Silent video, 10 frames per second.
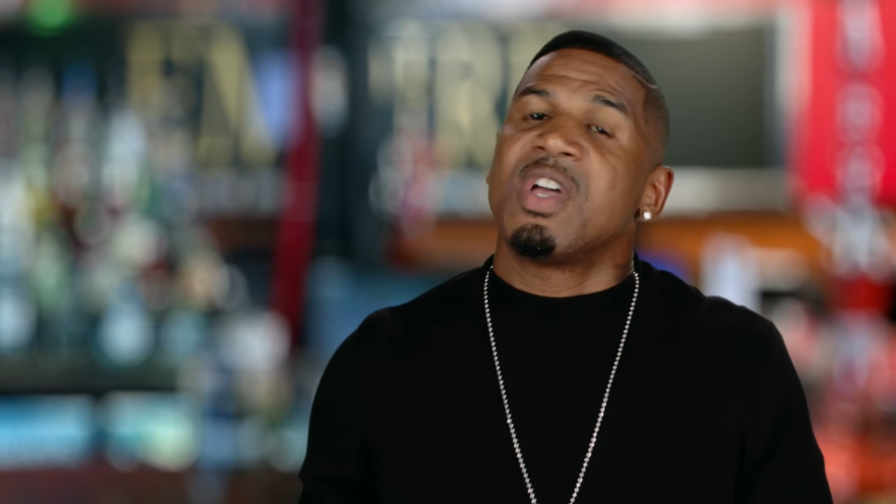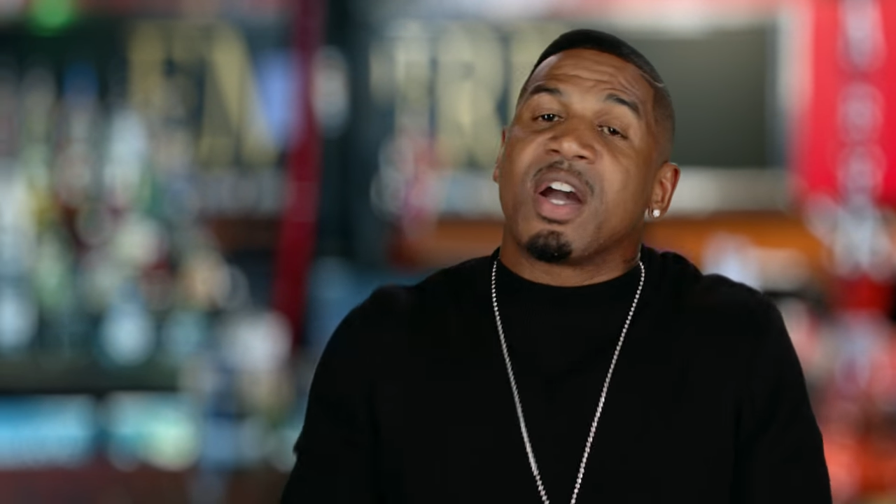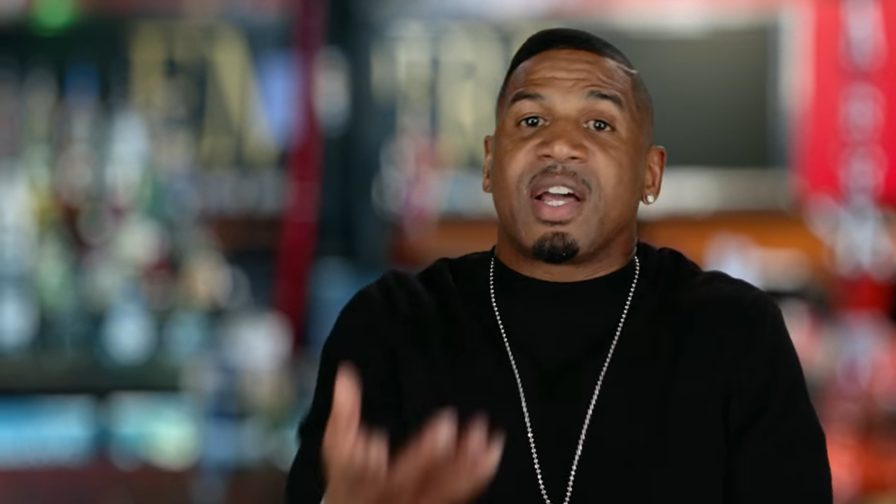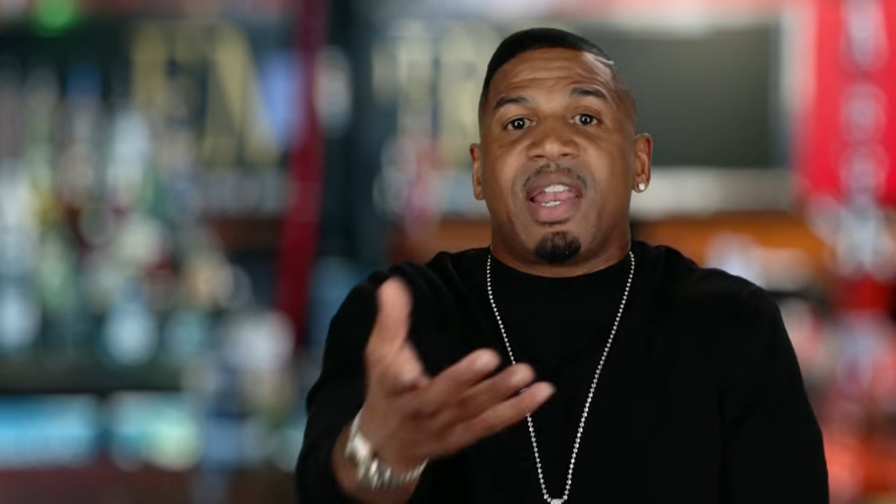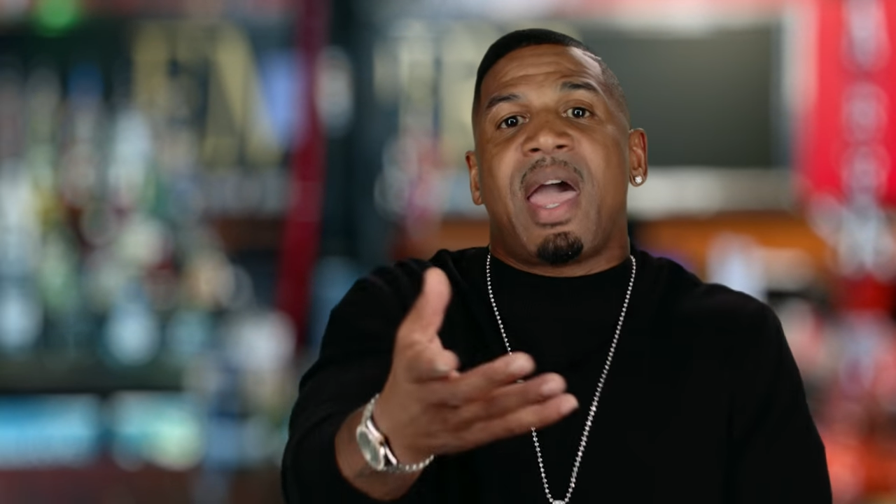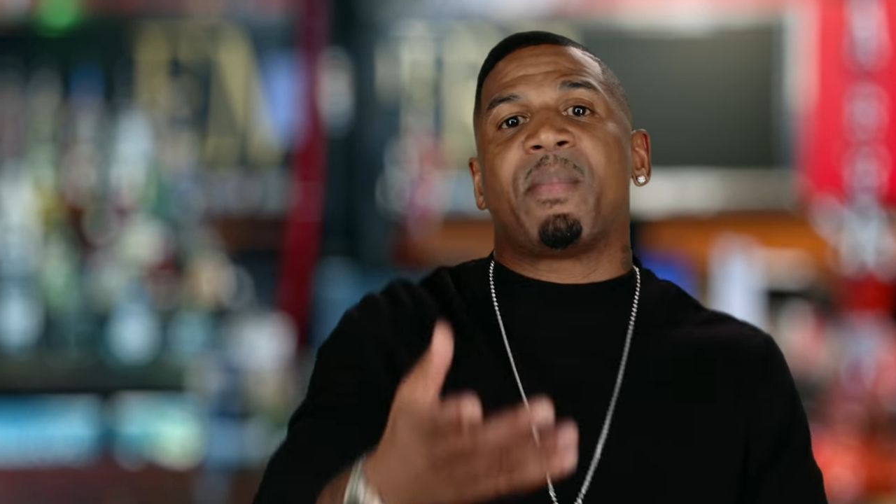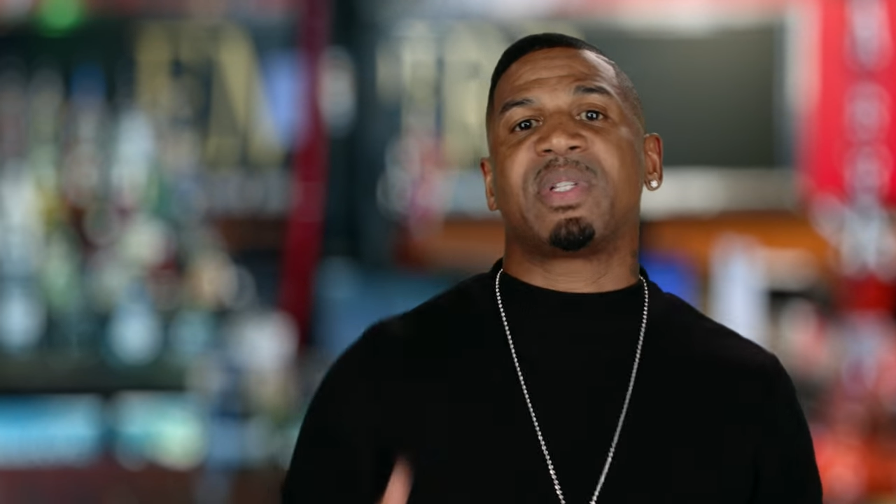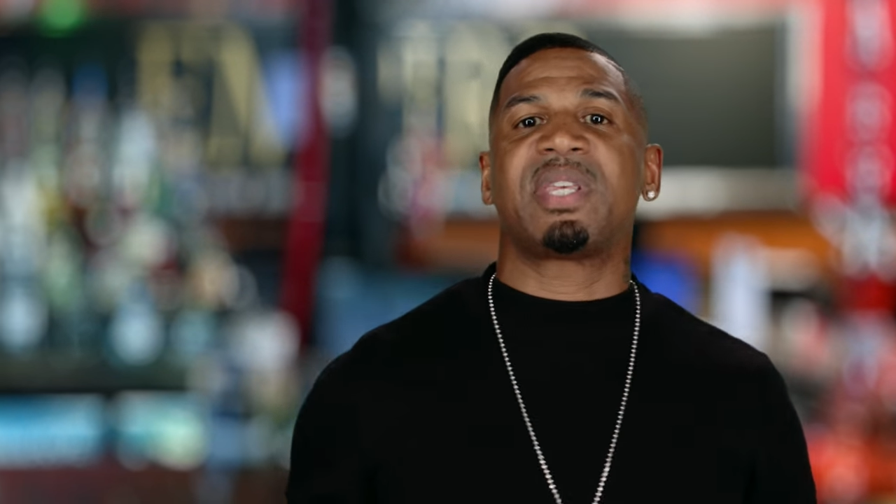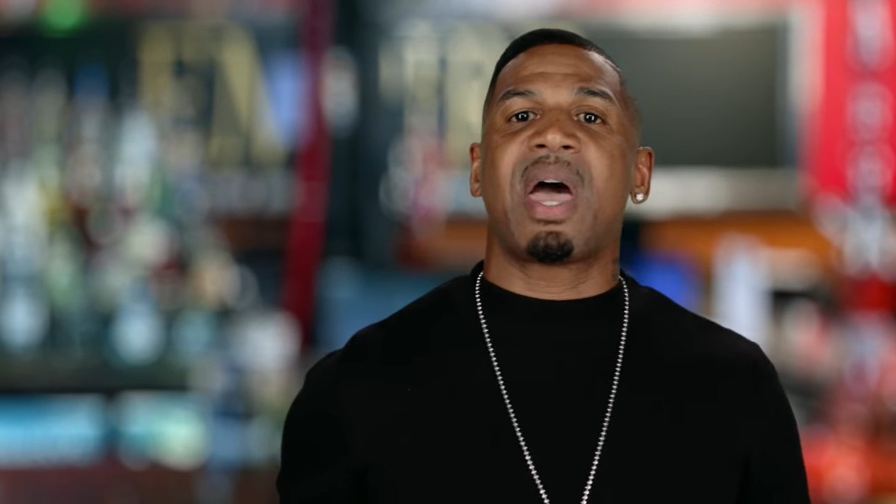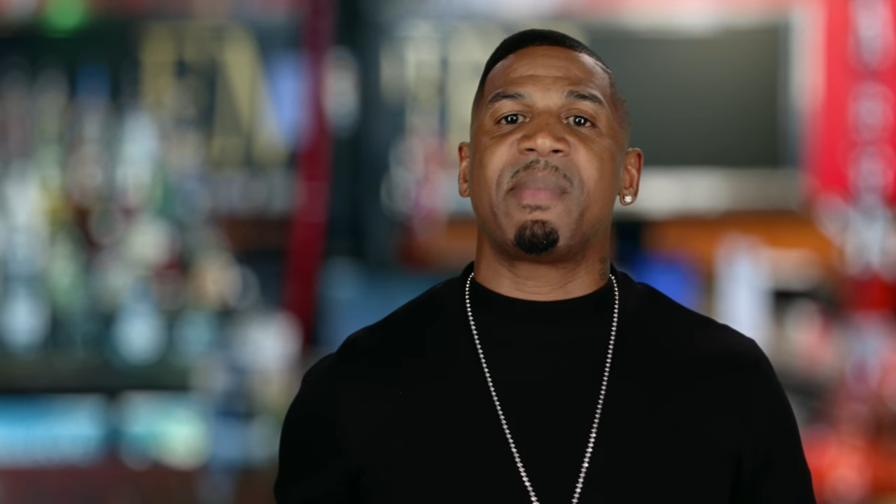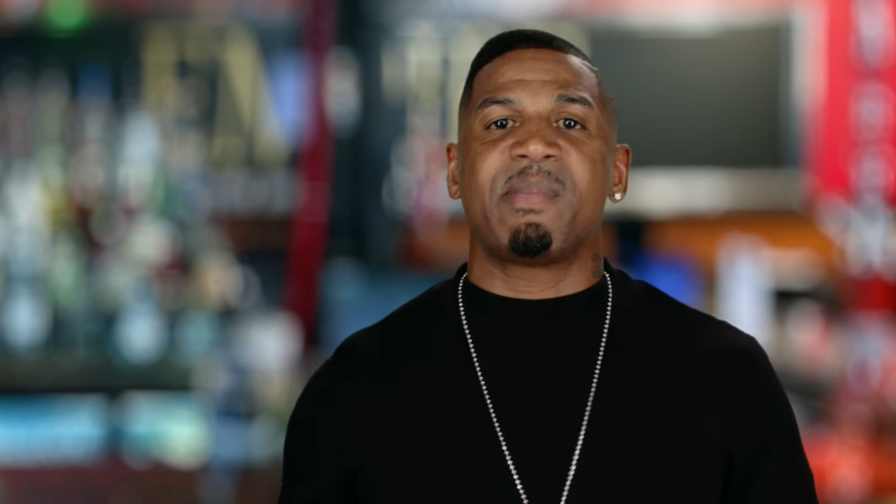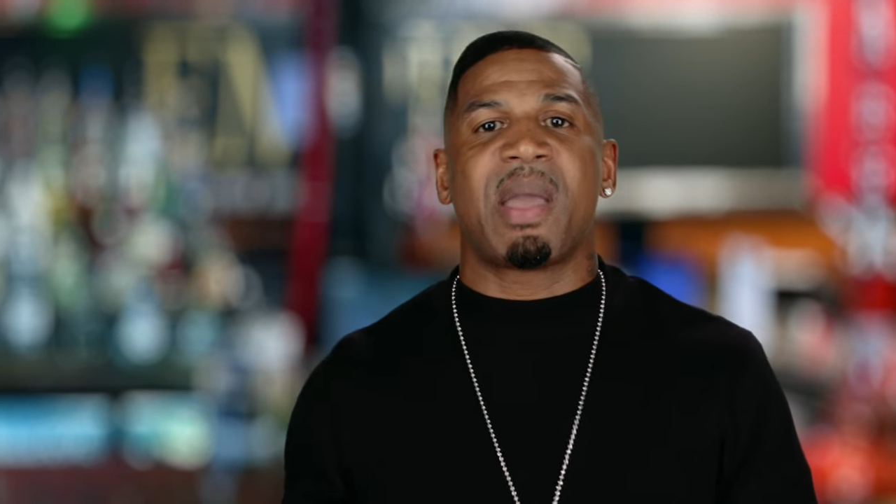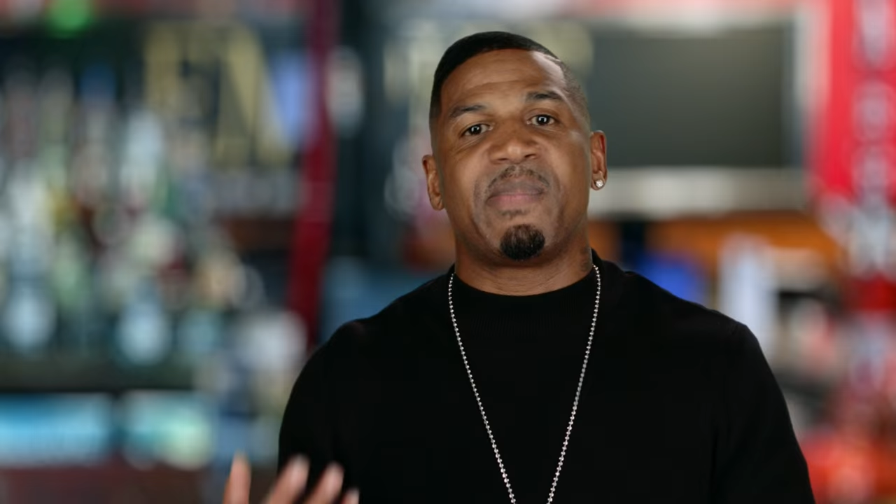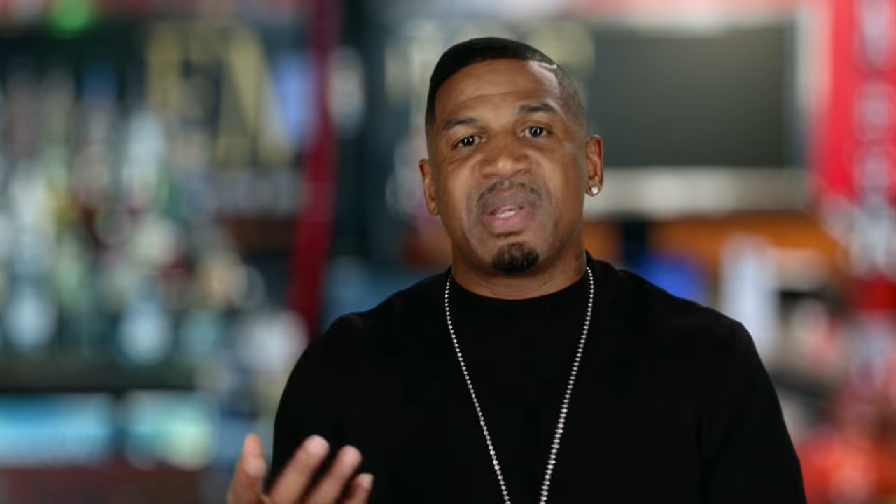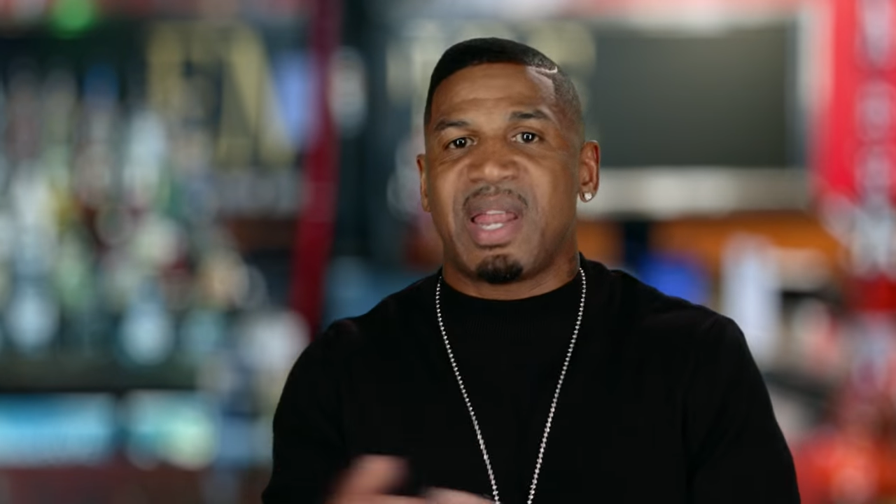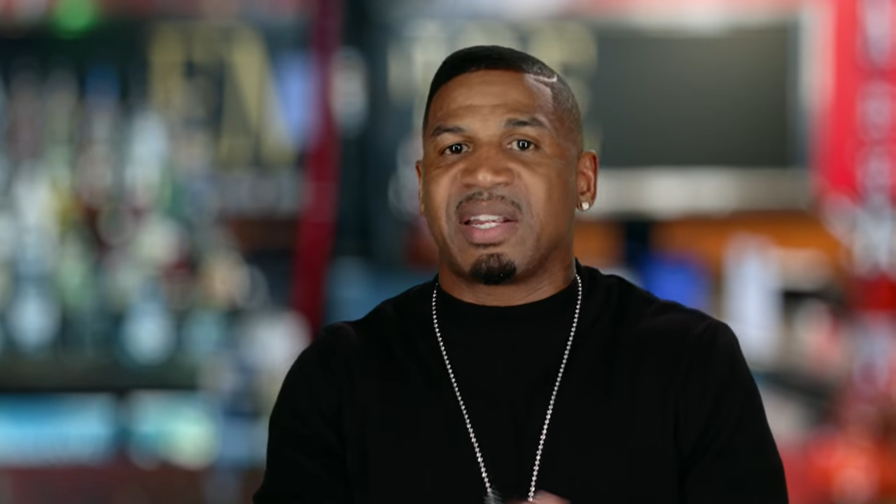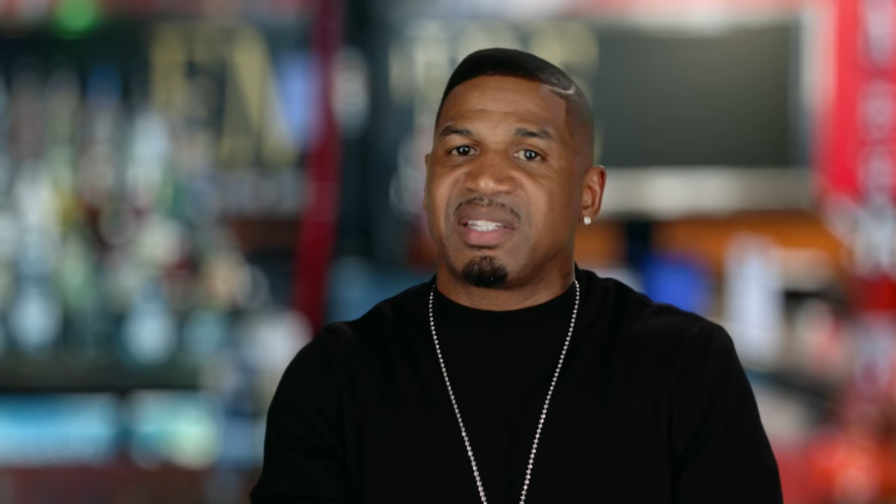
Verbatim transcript: a collab with Tommie might be like